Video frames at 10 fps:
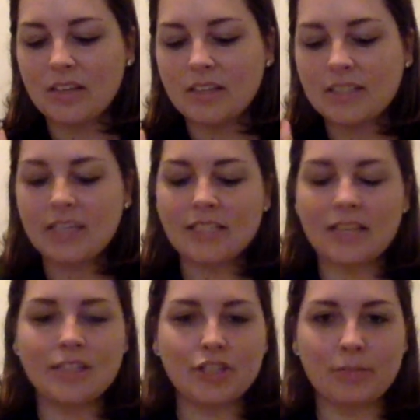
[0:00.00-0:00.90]
Cindy
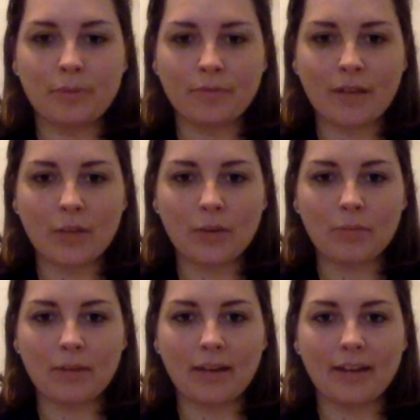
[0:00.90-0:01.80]
said that she'd been following
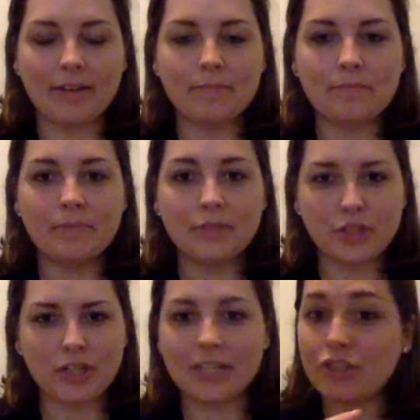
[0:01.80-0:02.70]
my
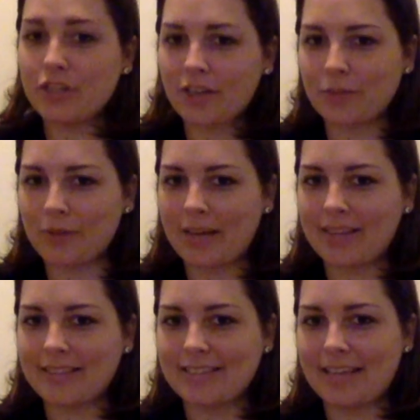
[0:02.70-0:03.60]
journey and she thought that we had
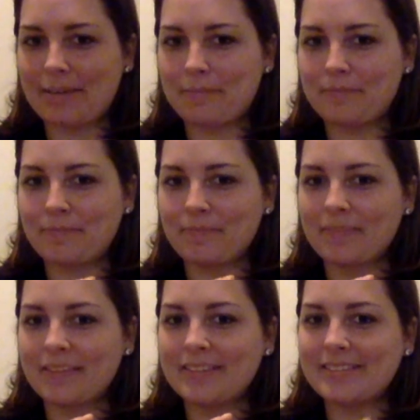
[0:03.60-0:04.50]
the same
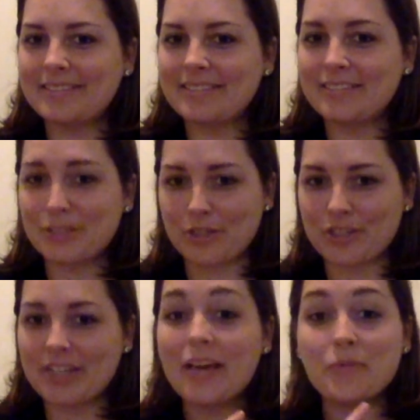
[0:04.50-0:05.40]

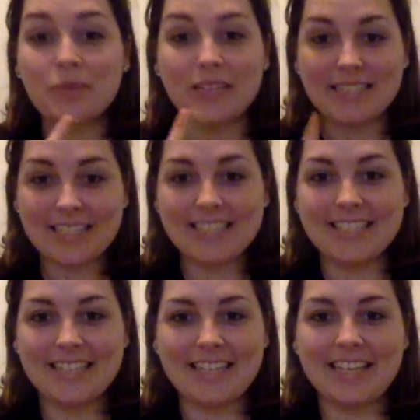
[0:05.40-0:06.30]
surgeon, and we did,
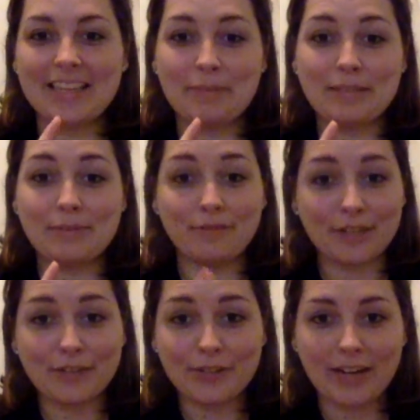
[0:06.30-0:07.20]
Cindy, and that makes me
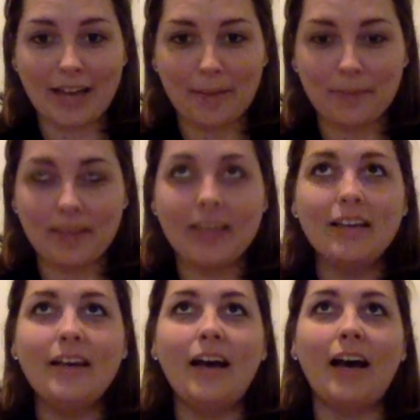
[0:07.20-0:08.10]
very, very happy.
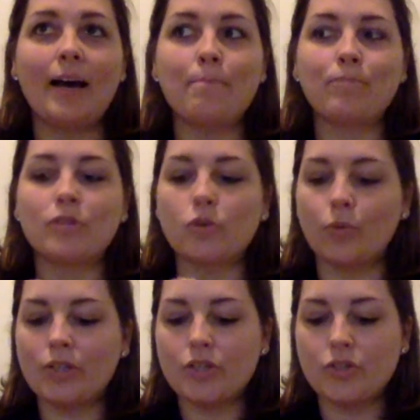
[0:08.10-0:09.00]
So
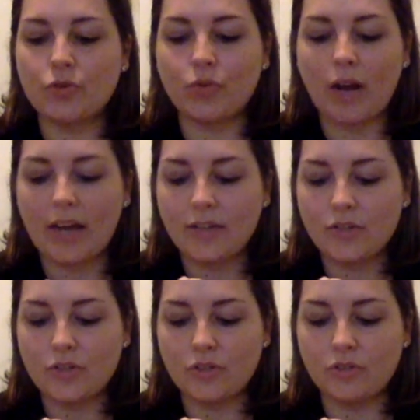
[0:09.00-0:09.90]
we should try
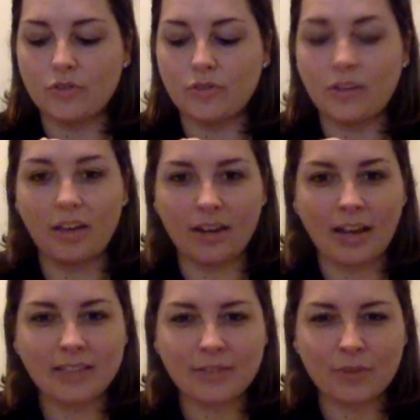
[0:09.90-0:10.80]
to
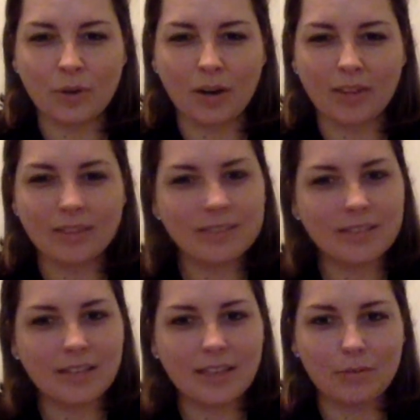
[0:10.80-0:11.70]
connect if you are in the
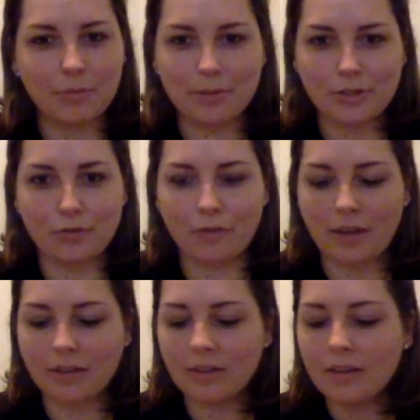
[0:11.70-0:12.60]
city. That would be so fun.